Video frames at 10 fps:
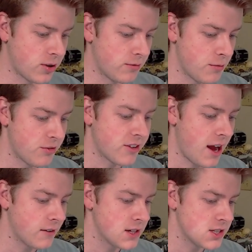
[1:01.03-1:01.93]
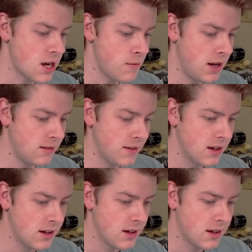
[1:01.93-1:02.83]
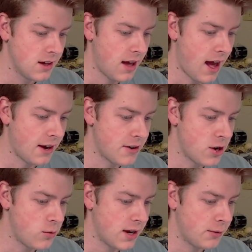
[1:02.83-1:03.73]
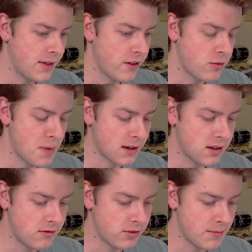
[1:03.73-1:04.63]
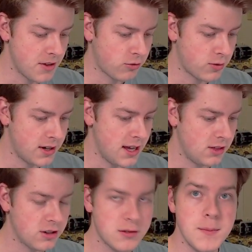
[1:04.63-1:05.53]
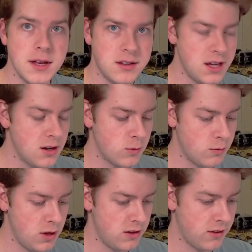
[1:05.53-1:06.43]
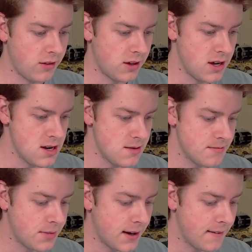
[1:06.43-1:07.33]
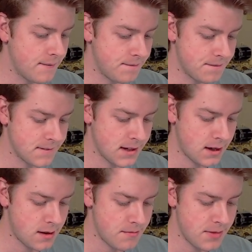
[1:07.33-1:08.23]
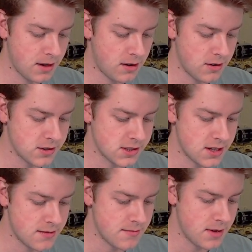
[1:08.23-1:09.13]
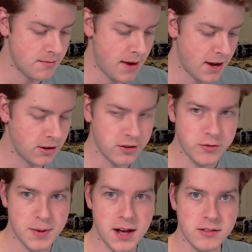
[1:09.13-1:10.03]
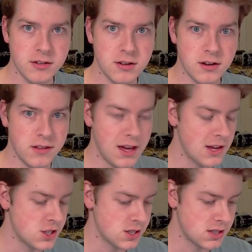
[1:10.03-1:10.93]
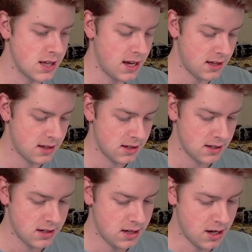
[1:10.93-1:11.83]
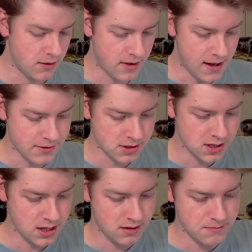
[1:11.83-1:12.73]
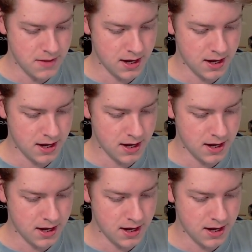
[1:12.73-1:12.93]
from Skyridge. I mean, I don't know what I really expected from this one. It looked minty when we sent it in, but there are some minor spots along the edges that, you know, obviously make a